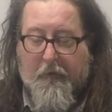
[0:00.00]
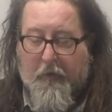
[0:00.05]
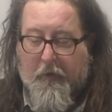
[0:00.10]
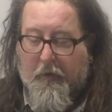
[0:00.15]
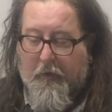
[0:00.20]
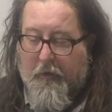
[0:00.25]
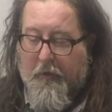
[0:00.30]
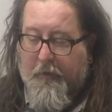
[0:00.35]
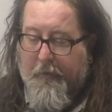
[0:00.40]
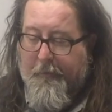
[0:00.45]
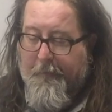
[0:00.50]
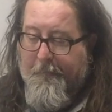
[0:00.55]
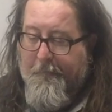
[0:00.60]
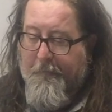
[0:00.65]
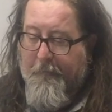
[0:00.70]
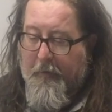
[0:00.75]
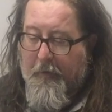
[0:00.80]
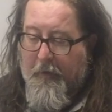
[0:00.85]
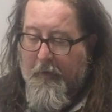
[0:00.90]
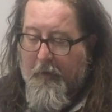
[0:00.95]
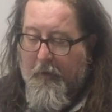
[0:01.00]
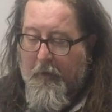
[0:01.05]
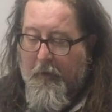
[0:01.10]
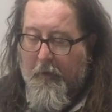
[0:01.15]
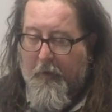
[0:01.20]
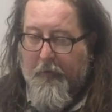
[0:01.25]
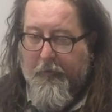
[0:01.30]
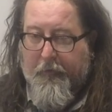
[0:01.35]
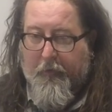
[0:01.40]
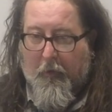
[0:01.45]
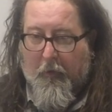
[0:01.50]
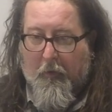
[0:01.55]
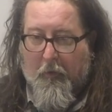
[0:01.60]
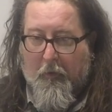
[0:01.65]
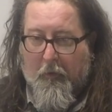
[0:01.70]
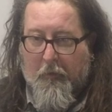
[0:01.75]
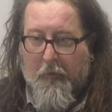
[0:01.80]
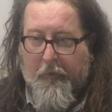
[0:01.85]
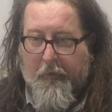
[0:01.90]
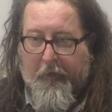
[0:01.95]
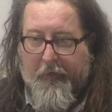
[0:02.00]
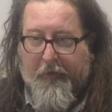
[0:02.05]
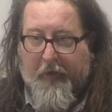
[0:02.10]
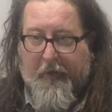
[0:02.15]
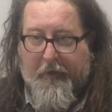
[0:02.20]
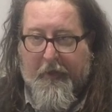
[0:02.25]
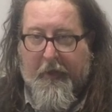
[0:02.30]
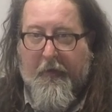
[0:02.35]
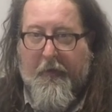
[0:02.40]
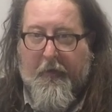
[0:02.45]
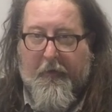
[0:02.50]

Um, so this idea